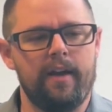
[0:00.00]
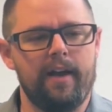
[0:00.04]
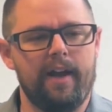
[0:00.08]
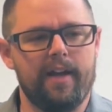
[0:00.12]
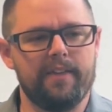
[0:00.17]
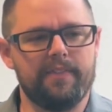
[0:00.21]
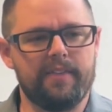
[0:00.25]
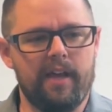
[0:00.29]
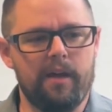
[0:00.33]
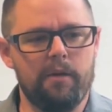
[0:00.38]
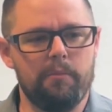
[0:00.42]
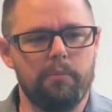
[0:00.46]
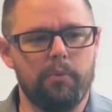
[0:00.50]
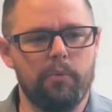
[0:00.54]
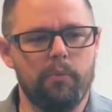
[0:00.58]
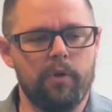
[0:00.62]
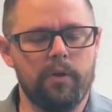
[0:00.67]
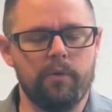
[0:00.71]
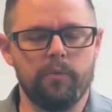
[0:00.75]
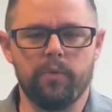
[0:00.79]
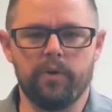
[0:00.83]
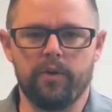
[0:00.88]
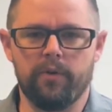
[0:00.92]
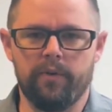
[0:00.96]
At that
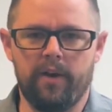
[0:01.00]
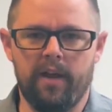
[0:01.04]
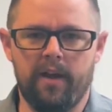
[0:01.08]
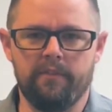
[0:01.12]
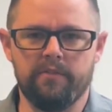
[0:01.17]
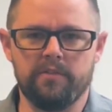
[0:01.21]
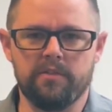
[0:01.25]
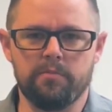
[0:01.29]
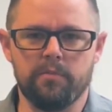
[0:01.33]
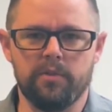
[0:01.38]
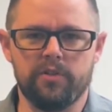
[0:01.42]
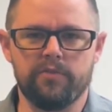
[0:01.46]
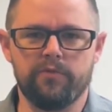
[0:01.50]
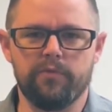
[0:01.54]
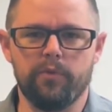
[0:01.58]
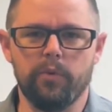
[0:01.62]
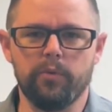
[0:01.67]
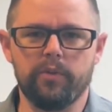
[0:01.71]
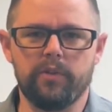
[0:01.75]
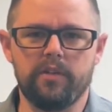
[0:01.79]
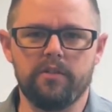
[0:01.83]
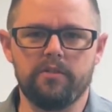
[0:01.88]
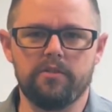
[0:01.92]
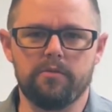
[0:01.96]
point, we don't have as much
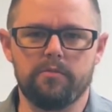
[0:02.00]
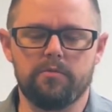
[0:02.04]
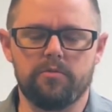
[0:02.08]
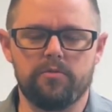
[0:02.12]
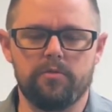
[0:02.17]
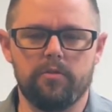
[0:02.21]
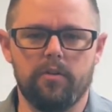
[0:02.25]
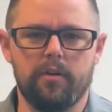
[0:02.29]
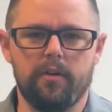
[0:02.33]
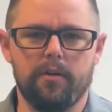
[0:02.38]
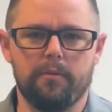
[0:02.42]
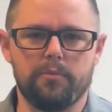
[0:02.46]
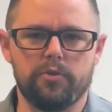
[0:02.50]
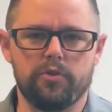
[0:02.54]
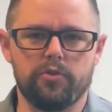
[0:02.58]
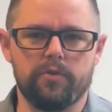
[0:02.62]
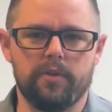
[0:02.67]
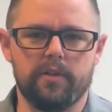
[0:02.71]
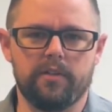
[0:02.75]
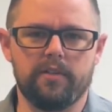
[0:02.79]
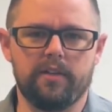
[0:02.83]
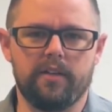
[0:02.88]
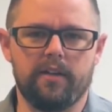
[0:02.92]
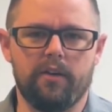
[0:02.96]
foliage
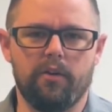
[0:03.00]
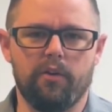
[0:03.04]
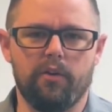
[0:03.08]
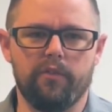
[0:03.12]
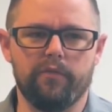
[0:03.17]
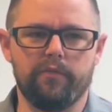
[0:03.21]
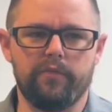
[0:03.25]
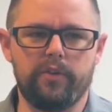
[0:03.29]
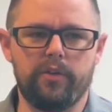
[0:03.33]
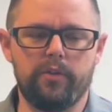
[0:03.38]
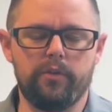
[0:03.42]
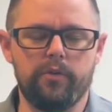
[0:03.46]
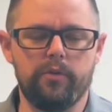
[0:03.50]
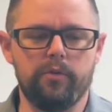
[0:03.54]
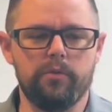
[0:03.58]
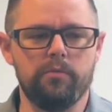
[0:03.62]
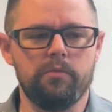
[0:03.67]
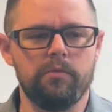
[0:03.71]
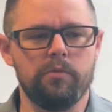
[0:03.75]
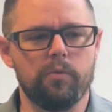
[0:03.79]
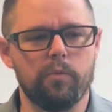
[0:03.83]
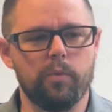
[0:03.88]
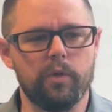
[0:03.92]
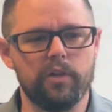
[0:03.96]
obstructing our
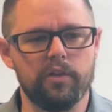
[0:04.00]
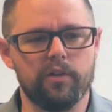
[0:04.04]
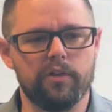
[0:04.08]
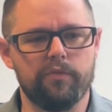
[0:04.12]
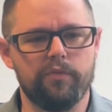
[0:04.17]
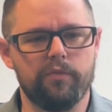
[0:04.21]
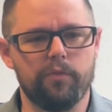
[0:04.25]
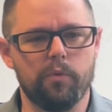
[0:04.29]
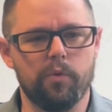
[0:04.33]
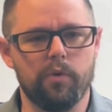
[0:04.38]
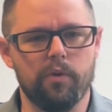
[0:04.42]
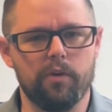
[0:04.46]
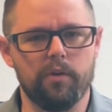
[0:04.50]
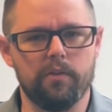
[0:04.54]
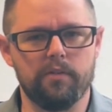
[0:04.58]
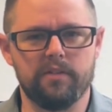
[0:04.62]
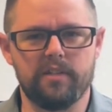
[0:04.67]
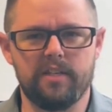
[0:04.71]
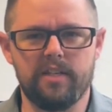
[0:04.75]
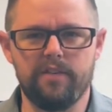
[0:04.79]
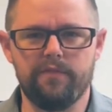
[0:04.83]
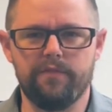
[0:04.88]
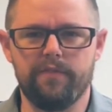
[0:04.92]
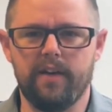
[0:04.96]
view. We look
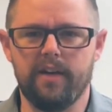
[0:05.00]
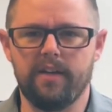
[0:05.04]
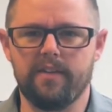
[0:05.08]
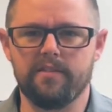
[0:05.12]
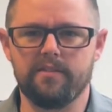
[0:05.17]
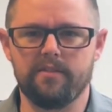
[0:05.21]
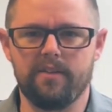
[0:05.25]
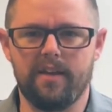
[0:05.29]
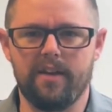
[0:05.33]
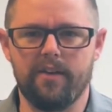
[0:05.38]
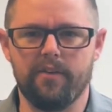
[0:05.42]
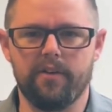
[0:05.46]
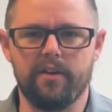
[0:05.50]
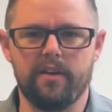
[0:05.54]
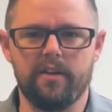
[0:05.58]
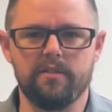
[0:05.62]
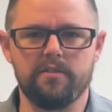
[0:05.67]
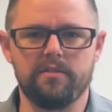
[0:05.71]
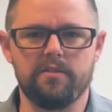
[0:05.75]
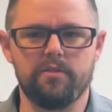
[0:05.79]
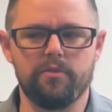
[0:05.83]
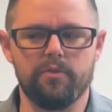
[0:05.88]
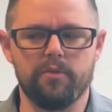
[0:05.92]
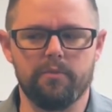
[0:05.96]
for defects,
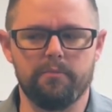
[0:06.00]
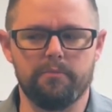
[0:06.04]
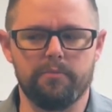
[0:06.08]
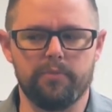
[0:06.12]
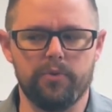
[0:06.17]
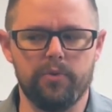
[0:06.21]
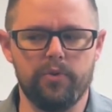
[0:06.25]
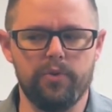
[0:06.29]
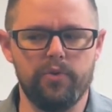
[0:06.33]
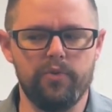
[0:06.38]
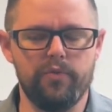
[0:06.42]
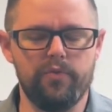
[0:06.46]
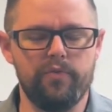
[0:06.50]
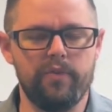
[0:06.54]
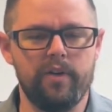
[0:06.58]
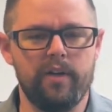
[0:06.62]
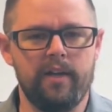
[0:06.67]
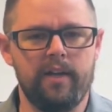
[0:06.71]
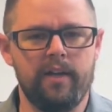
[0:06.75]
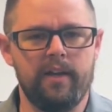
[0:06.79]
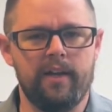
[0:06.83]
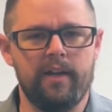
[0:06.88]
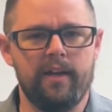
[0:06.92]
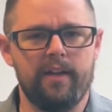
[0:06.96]
areas to
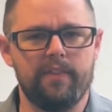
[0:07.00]
improve.